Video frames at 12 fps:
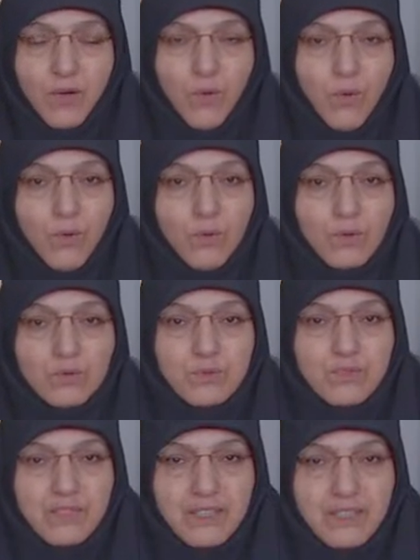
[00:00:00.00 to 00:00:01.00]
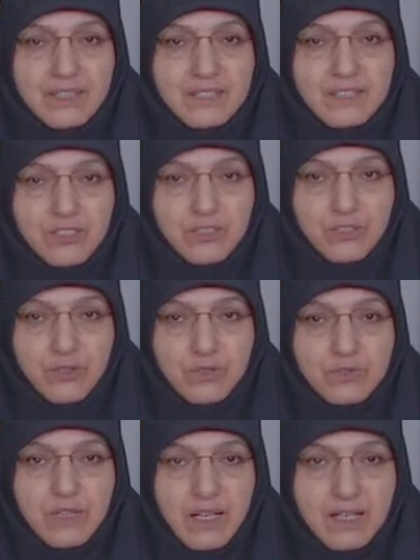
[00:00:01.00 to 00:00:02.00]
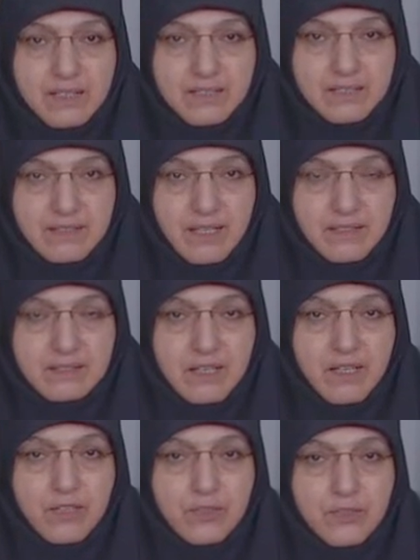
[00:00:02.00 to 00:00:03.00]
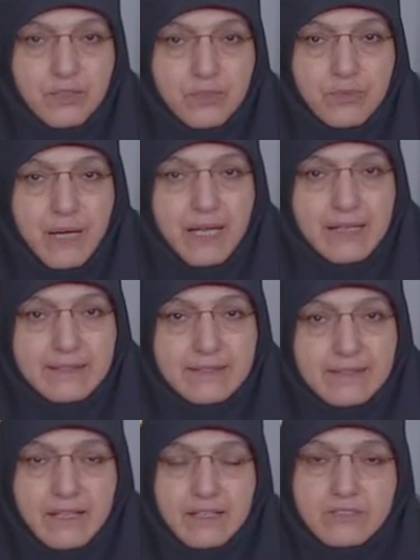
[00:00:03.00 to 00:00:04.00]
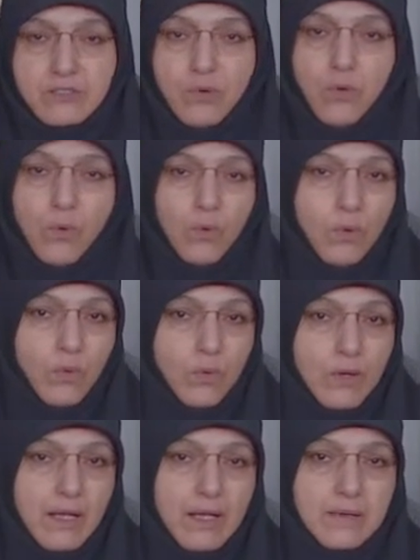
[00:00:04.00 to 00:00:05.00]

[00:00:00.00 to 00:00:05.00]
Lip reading: All these shows us that humanity as a whole